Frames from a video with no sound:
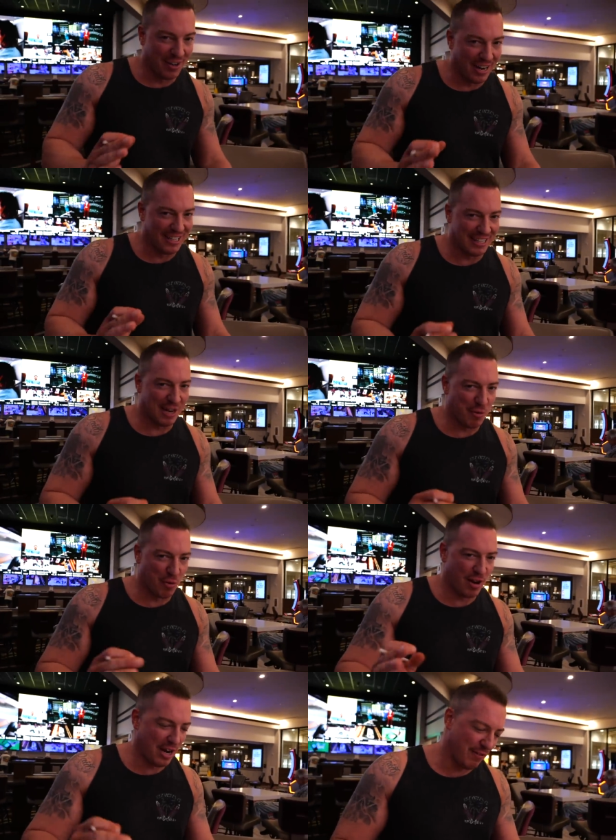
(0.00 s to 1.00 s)
and they
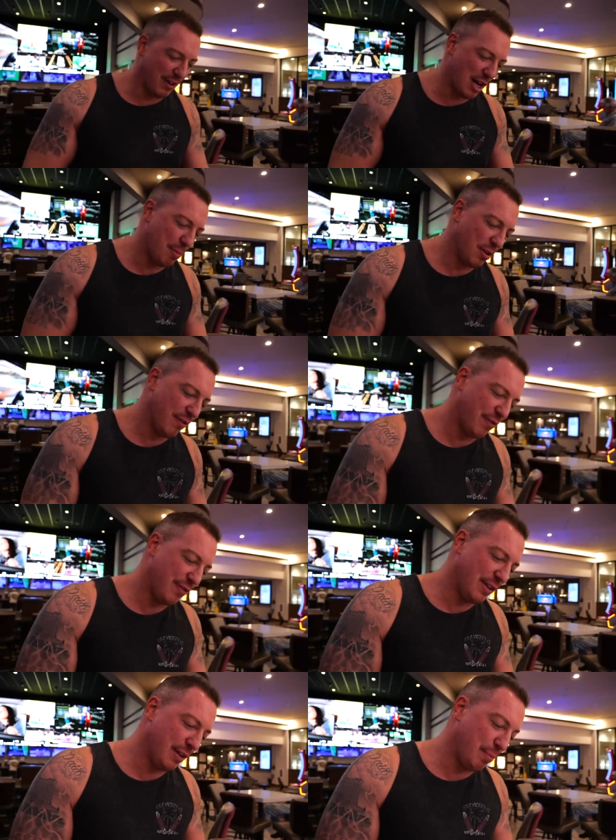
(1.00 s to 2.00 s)
were ahead of a couple of
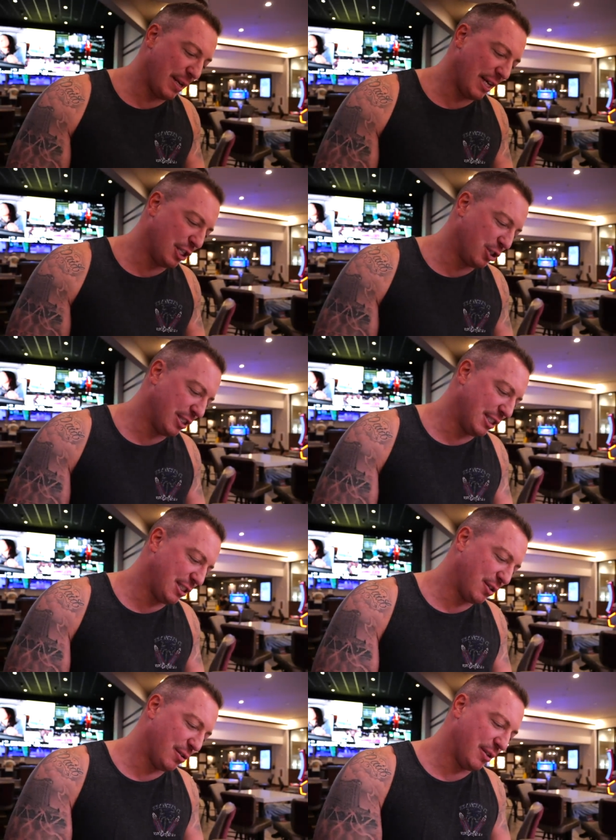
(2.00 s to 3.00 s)
big injuries,
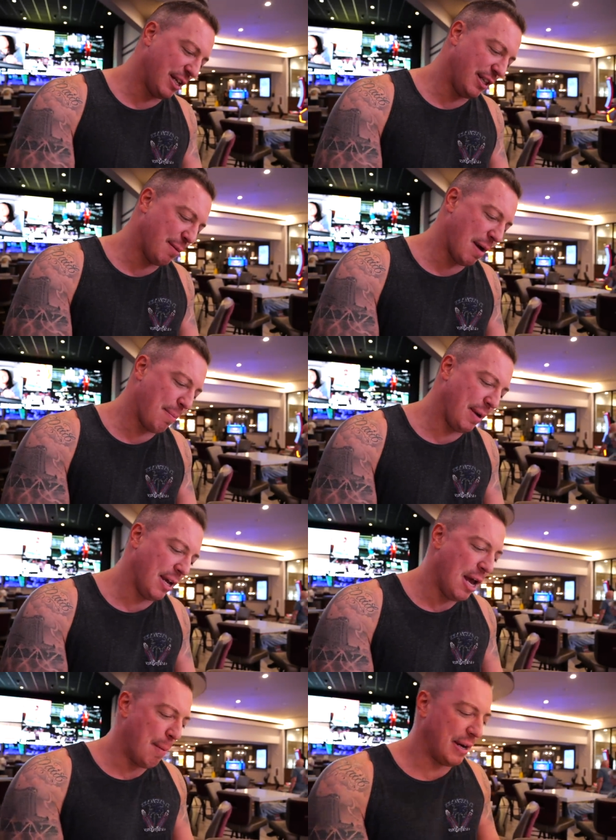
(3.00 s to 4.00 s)
so they might
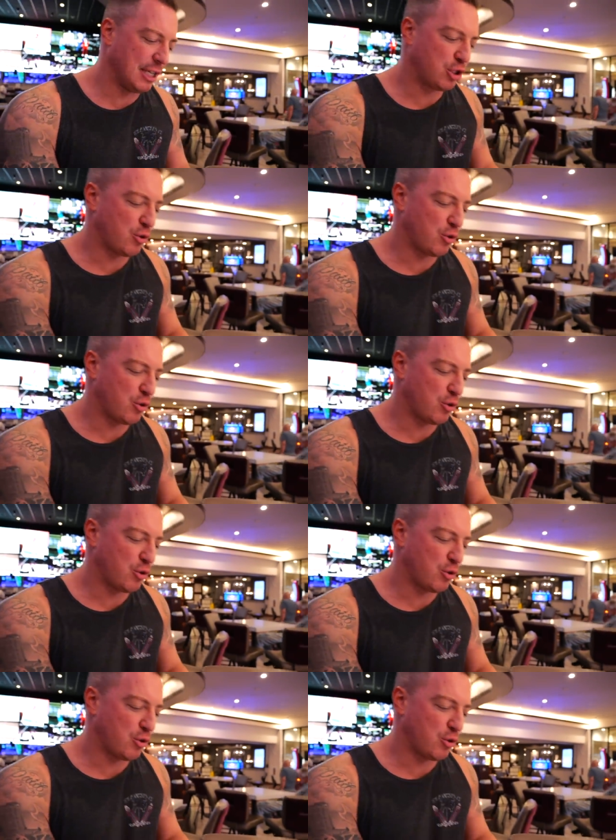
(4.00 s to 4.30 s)
be. But it